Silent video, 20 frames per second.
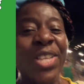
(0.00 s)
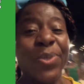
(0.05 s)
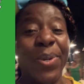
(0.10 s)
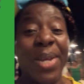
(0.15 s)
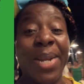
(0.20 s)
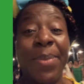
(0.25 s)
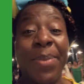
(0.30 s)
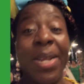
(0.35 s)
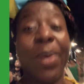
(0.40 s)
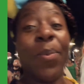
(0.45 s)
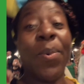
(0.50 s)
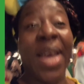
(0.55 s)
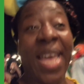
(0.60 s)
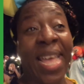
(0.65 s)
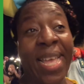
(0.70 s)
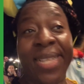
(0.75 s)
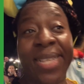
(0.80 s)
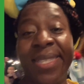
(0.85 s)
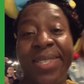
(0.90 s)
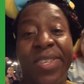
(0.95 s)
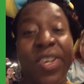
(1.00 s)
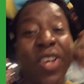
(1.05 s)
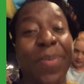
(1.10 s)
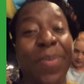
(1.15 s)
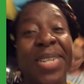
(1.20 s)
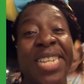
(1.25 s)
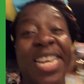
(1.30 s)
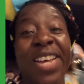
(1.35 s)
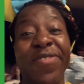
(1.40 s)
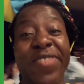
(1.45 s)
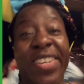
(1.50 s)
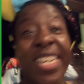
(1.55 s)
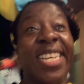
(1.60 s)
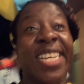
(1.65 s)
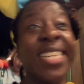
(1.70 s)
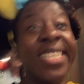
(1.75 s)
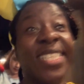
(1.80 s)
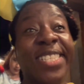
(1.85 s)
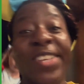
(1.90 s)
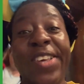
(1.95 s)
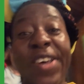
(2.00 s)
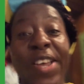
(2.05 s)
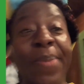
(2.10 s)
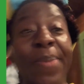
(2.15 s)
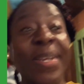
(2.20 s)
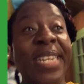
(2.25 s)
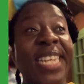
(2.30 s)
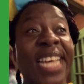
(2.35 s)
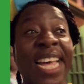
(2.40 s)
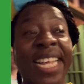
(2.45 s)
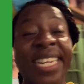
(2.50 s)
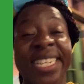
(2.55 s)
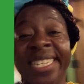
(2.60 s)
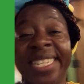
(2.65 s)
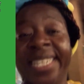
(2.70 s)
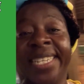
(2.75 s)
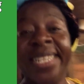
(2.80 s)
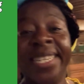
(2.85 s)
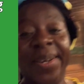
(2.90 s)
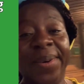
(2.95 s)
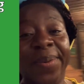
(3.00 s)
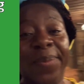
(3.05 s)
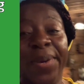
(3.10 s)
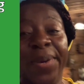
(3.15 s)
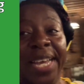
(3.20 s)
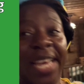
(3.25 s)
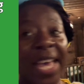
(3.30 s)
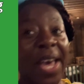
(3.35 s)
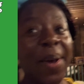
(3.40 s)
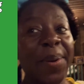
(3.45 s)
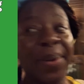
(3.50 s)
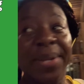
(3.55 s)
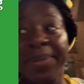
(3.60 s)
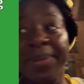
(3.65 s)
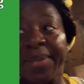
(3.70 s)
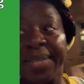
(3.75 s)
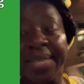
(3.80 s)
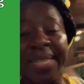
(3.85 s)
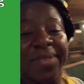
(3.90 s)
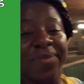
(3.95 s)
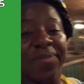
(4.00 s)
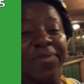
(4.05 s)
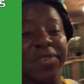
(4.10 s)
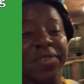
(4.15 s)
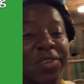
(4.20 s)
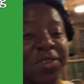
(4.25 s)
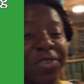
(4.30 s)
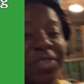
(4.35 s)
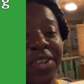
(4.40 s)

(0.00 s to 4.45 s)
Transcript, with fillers: 20 minute wait. It's got to be done, really. It's got to be done. We're going. Rude